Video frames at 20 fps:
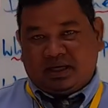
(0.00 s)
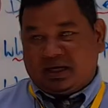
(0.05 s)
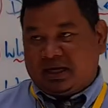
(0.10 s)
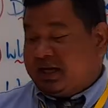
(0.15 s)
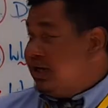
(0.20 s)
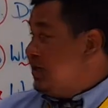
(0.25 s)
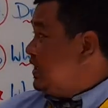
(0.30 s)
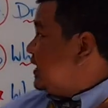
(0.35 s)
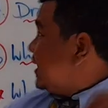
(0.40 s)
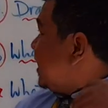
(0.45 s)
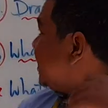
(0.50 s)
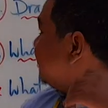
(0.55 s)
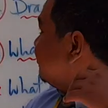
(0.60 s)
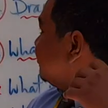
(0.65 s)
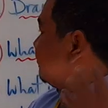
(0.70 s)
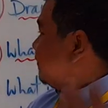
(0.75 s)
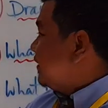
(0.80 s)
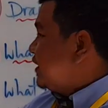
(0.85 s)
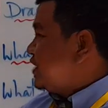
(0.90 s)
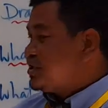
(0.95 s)
and
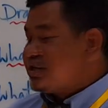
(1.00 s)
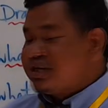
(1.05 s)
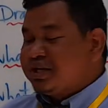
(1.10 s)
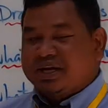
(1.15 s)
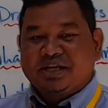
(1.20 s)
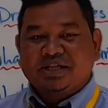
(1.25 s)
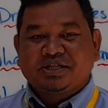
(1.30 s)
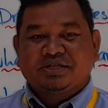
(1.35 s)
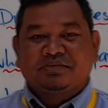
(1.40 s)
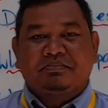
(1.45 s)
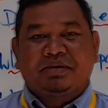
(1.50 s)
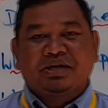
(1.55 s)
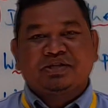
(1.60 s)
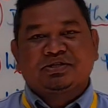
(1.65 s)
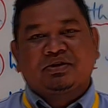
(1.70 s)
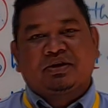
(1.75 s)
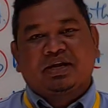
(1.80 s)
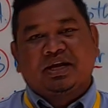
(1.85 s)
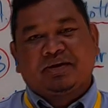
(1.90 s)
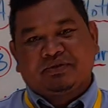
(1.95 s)
every Wednesday,
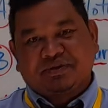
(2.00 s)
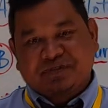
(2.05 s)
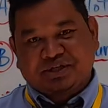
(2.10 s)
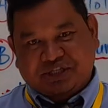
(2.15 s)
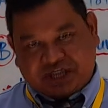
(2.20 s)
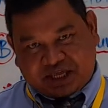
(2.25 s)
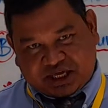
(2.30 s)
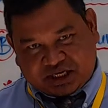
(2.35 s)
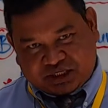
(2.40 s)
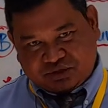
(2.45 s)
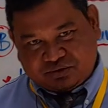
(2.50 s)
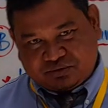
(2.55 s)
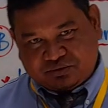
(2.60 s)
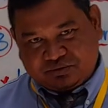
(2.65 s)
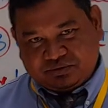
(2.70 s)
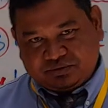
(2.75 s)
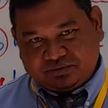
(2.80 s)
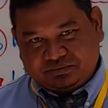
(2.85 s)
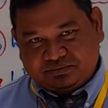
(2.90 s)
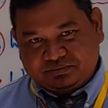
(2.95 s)
based on our
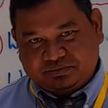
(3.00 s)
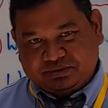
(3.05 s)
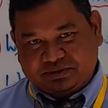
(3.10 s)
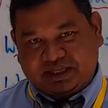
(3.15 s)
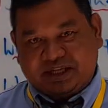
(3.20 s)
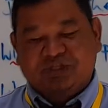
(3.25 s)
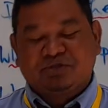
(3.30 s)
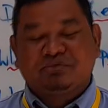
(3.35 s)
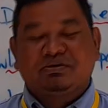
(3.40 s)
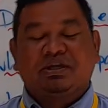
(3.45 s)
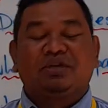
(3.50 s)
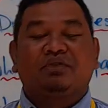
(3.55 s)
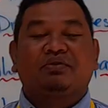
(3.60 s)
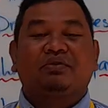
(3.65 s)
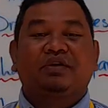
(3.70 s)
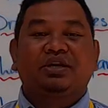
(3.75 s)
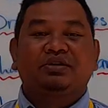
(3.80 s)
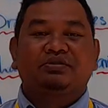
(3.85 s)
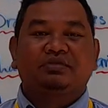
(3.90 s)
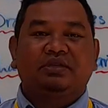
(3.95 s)
schedule that you are
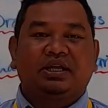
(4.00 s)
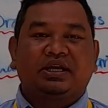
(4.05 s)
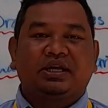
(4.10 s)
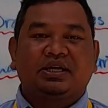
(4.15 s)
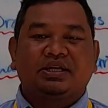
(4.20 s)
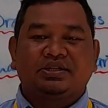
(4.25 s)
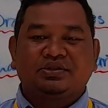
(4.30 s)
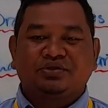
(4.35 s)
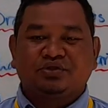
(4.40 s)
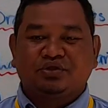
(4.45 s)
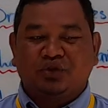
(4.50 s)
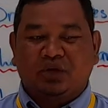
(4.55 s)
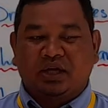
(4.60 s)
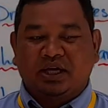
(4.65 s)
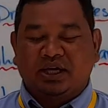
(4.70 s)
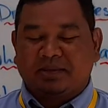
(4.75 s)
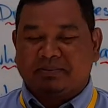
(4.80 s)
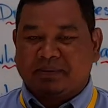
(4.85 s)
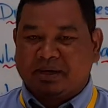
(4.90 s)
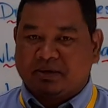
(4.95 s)
going to learn, you
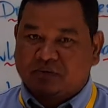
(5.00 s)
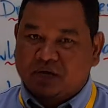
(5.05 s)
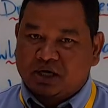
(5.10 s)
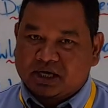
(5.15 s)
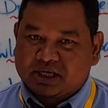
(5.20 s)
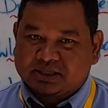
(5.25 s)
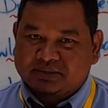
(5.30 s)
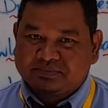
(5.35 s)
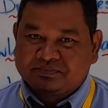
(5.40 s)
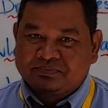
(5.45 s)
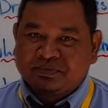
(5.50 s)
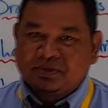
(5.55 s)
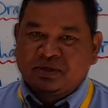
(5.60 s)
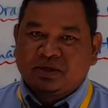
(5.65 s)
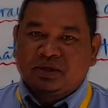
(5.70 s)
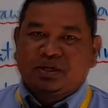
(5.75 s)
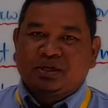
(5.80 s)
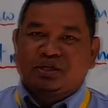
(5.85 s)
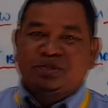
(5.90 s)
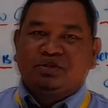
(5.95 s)
learn about what?
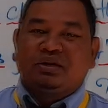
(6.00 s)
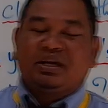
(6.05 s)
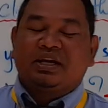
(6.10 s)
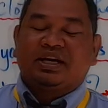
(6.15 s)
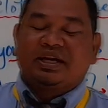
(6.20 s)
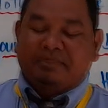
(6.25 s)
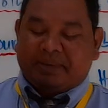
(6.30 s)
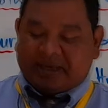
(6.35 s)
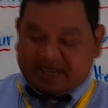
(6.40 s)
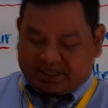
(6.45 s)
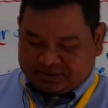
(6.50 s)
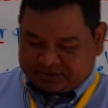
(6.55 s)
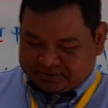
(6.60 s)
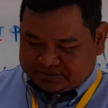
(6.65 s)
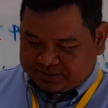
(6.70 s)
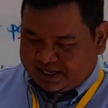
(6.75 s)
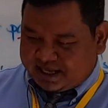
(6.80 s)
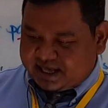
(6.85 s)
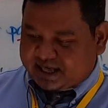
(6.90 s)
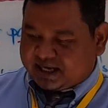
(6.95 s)
You learn
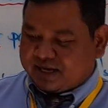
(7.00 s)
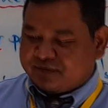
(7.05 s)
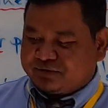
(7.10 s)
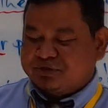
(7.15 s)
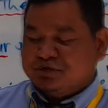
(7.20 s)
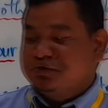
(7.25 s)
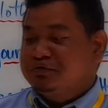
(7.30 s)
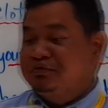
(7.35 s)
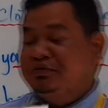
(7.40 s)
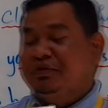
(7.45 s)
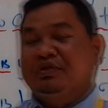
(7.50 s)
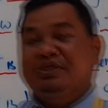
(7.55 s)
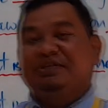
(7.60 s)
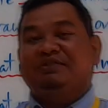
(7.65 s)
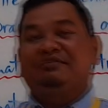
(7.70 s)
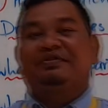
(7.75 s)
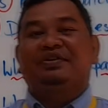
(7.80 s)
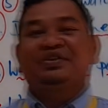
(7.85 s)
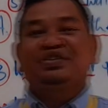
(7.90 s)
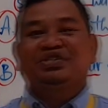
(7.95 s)
about hang out to for the
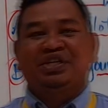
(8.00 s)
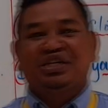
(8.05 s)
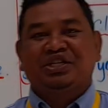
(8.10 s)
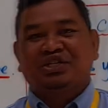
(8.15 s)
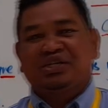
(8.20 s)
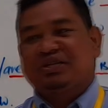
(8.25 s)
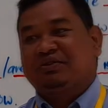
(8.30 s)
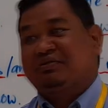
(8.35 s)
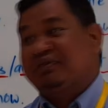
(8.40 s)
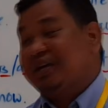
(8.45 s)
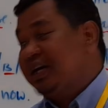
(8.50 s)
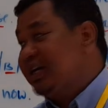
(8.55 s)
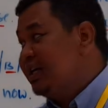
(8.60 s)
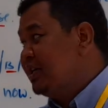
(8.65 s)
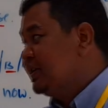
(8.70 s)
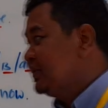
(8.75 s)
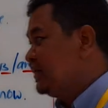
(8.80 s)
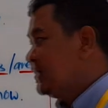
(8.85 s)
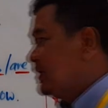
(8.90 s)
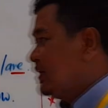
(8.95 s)
first session,
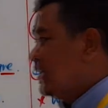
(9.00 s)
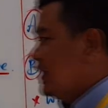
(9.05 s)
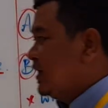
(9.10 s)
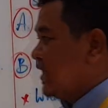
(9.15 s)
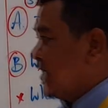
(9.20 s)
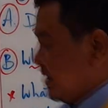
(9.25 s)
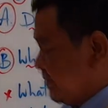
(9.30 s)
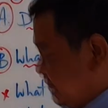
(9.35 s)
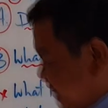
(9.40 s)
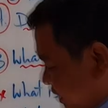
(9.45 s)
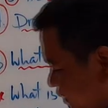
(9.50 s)
right? Am I